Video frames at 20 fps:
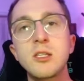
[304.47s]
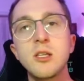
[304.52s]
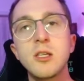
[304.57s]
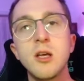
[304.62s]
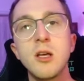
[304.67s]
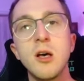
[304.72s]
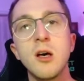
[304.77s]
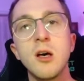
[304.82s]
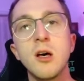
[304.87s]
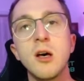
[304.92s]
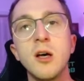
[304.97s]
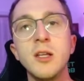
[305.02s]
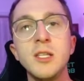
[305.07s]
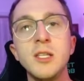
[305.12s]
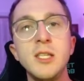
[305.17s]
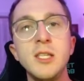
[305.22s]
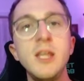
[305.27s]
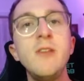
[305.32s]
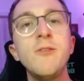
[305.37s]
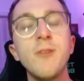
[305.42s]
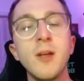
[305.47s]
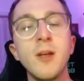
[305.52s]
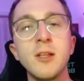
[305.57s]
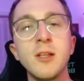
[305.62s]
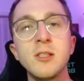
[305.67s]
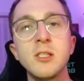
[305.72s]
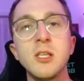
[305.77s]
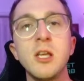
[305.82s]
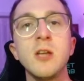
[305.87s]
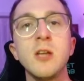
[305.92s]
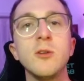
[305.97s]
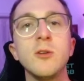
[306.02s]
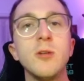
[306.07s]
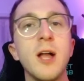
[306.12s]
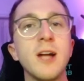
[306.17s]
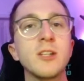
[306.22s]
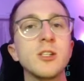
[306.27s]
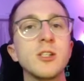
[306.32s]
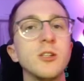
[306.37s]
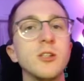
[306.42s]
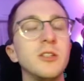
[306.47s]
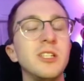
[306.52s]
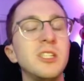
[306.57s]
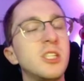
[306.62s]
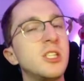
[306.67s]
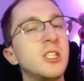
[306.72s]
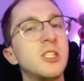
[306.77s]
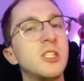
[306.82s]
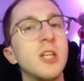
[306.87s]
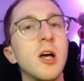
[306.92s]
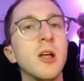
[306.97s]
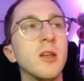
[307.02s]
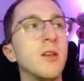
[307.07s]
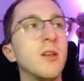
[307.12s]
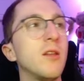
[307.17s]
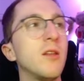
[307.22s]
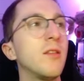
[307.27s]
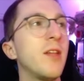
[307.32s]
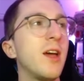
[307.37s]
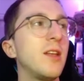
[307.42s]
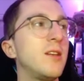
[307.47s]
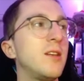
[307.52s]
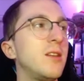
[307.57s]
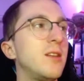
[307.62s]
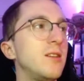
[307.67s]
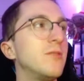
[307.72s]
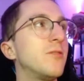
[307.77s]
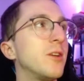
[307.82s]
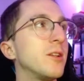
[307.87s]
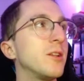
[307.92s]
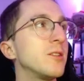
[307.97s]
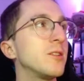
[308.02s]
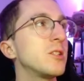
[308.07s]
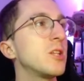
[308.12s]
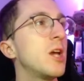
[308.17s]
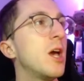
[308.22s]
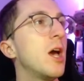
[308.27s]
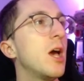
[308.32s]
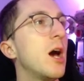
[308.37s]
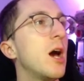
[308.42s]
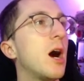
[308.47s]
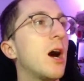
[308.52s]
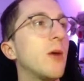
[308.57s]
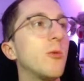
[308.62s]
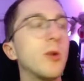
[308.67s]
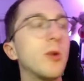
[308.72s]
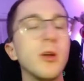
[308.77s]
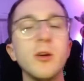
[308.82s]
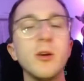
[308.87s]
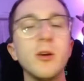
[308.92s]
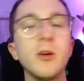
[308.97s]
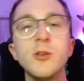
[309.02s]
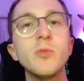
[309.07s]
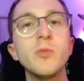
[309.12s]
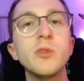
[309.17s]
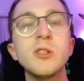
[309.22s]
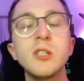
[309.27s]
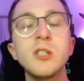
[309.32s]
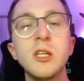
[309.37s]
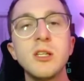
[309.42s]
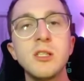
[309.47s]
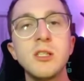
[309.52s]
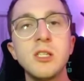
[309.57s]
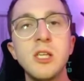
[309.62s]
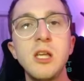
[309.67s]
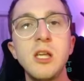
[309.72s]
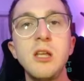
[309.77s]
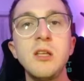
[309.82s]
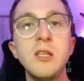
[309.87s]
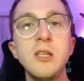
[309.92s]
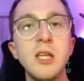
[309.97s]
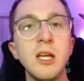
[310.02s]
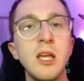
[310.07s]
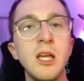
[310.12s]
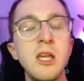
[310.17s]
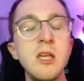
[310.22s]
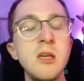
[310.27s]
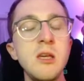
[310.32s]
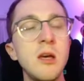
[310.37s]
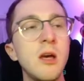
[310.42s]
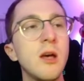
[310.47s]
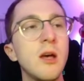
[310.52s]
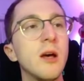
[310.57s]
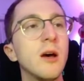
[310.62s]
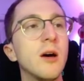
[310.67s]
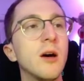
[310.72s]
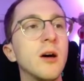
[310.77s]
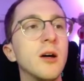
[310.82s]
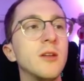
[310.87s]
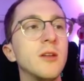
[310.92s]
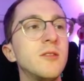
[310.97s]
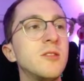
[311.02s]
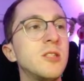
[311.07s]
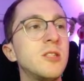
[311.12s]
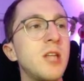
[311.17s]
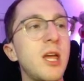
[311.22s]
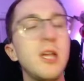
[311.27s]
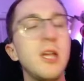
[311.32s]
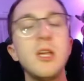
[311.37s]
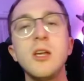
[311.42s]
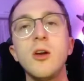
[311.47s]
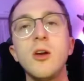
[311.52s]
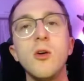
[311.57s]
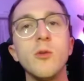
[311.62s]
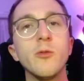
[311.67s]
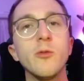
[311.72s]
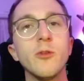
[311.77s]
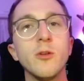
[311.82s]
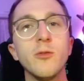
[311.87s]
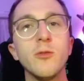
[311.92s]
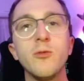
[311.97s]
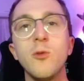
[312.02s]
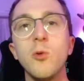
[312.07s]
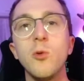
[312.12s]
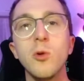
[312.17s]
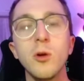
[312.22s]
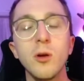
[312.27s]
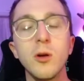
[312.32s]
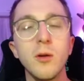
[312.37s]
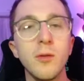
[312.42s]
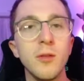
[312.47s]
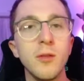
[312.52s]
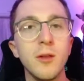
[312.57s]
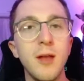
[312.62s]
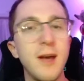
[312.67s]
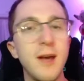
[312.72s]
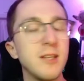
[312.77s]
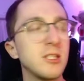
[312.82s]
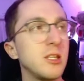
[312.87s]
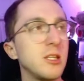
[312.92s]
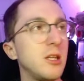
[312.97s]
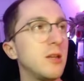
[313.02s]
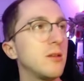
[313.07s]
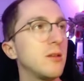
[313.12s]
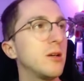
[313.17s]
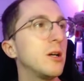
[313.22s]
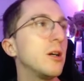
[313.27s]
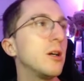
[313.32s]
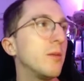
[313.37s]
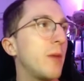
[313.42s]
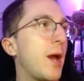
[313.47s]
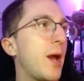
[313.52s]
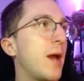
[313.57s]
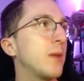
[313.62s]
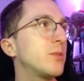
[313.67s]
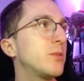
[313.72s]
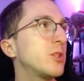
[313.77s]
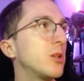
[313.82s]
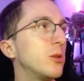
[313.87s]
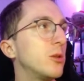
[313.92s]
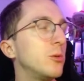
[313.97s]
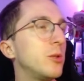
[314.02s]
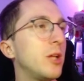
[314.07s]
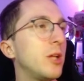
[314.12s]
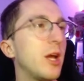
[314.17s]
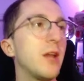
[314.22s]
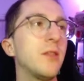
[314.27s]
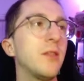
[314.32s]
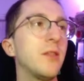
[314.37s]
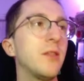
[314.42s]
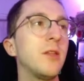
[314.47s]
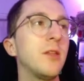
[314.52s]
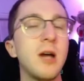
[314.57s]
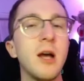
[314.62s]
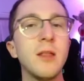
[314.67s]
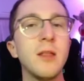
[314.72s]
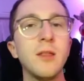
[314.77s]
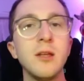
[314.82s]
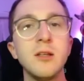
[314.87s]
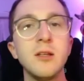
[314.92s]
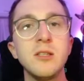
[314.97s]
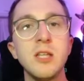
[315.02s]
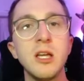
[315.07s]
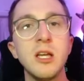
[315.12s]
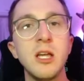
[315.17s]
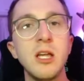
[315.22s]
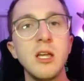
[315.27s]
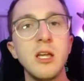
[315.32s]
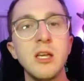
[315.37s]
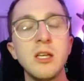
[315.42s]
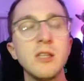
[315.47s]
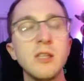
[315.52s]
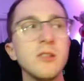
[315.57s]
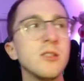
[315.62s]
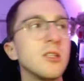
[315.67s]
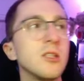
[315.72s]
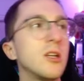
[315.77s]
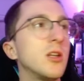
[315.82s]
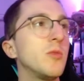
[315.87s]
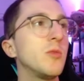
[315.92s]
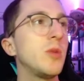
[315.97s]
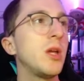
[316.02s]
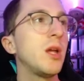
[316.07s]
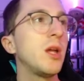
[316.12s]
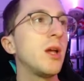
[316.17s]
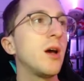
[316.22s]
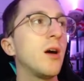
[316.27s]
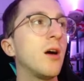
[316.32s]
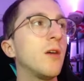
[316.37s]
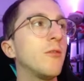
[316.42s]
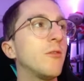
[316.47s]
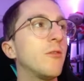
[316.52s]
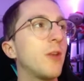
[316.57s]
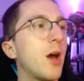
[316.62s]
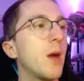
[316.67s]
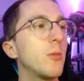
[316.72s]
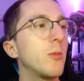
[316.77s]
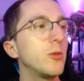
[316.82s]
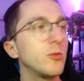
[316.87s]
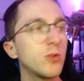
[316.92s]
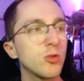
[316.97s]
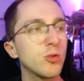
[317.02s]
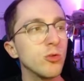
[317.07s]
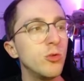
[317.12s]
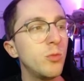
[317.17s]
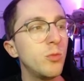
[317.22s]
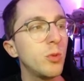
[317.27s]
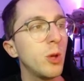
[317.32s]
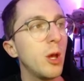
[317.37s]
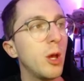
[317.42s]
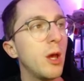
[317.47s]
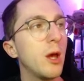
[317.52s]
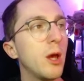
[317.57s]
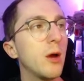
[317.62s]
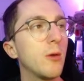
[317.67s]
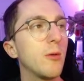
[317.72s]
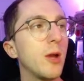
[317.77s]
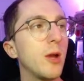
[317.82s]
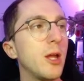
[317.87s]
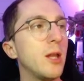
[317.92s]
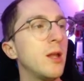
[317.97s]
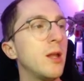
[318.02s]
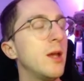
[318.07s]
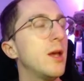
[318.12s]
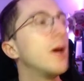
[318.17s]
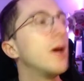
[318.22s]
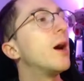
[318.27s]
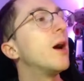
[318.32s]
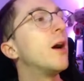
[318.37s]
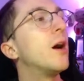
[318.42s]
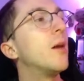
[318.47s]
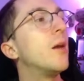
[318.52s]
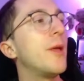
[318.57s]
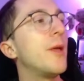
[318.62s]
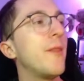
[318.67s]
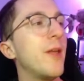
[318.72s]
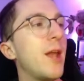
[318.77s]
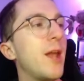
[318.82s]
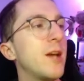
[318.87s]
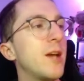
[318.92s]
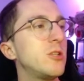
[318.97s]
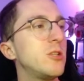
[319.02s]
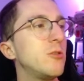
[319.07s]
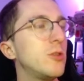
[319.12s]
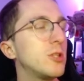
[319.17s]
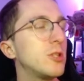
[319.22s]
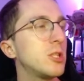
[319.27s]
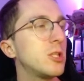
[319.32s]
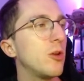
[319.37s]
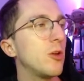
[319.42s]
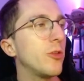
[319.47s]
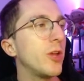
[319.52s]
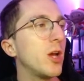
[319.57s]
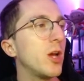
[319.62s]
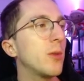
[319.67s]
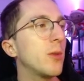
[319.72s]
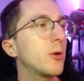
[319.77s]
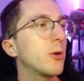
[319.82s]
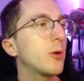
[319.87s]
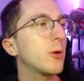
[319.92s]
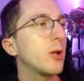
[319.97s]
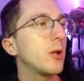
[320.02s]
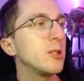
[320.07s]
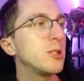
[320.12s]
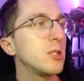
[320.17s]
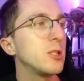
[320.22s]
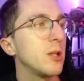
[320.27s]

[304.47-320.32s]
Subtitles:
a defense, it'll actually stun that defense. I 100% see Diggy taking over for the Lassie. Absolutely, I think Diggy is going to be a phenomenal troop, right? And then as you can see on the upgrades,